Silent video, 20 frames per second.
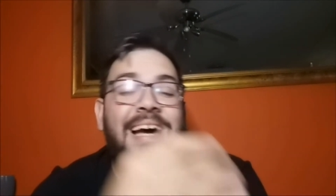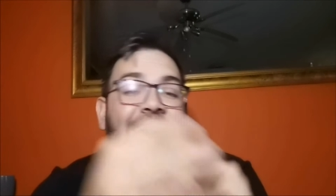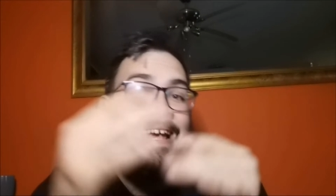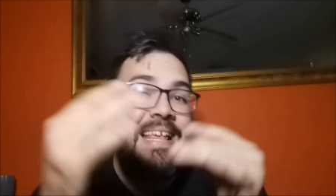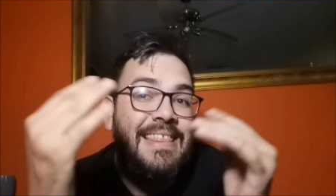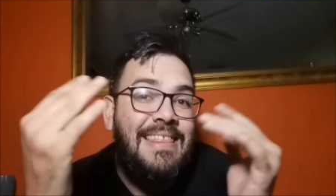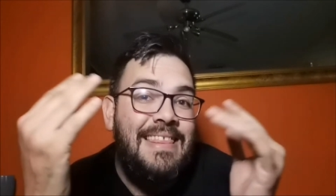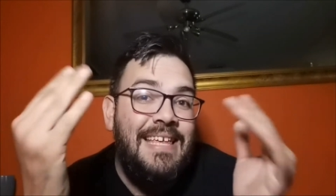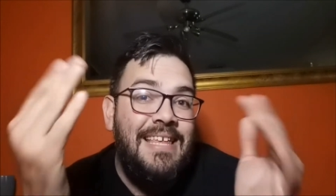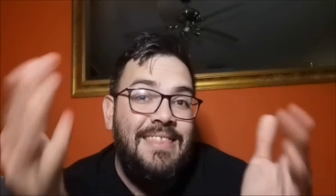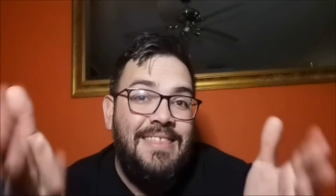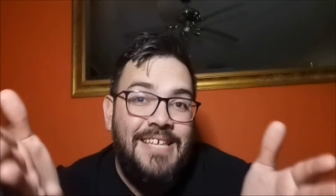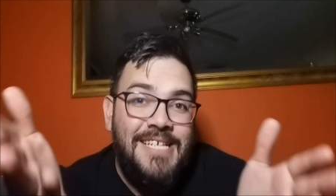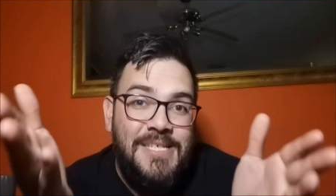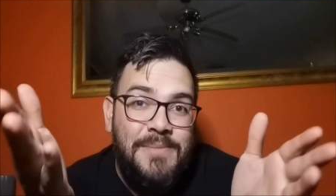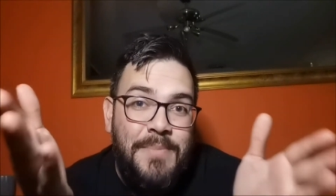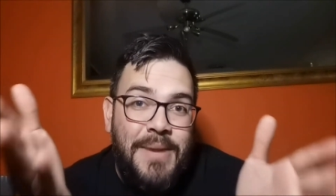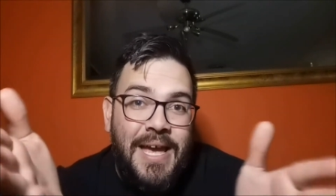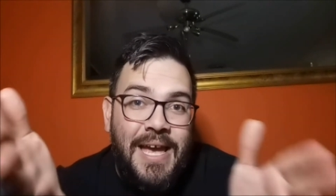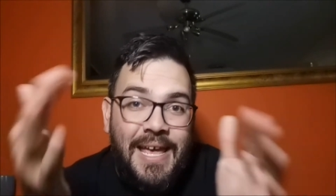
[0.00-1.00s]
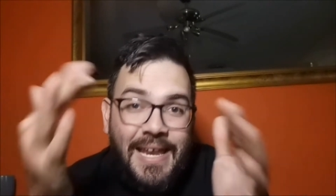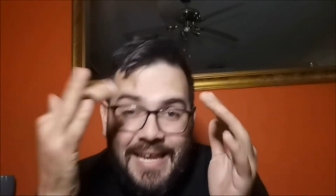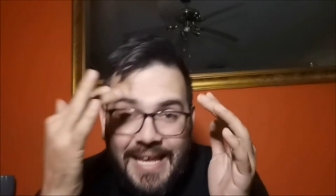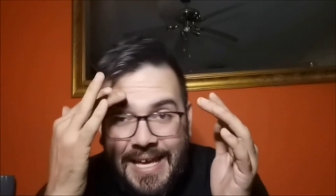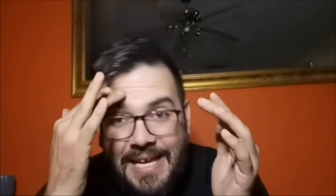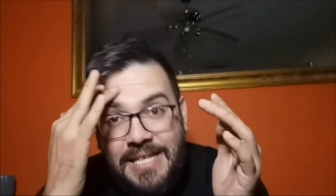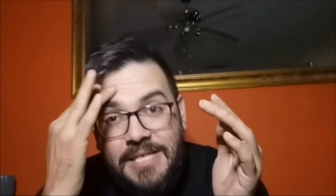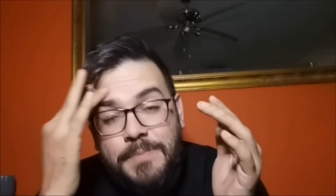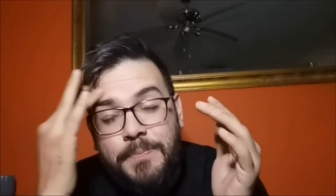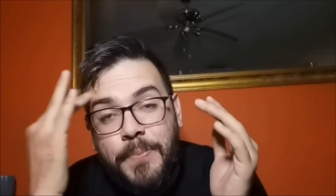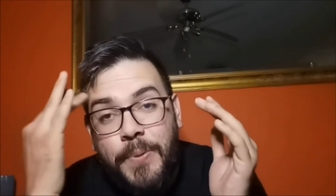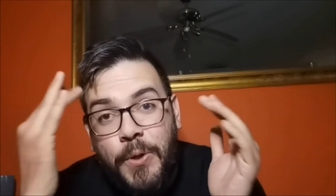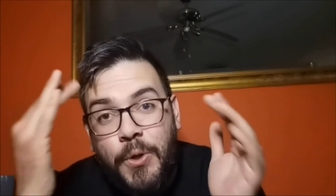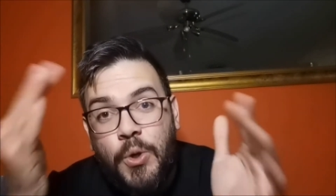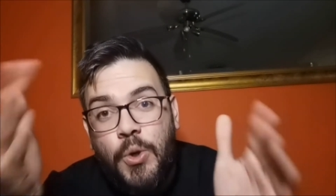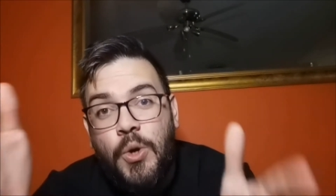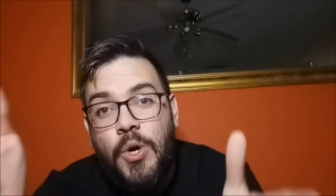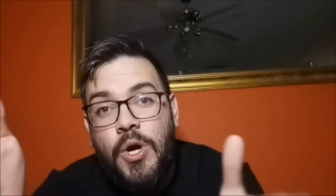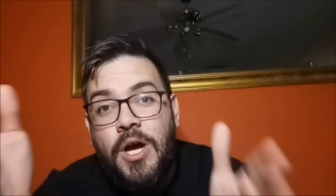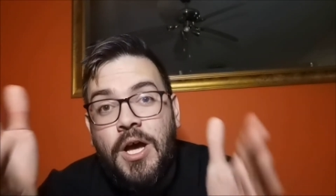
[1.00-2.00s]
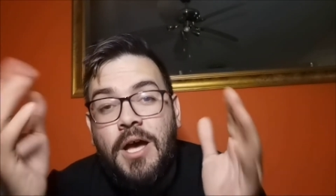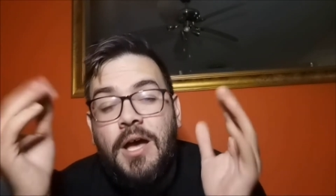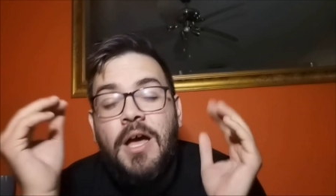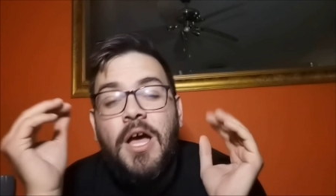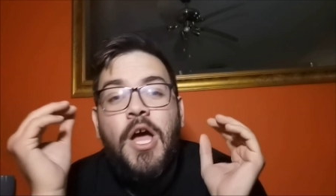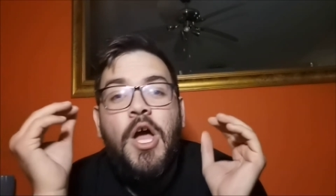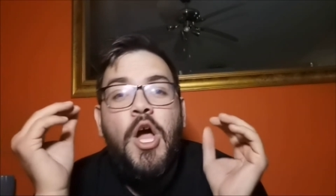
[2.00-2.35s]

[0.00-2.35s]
I think this man is pure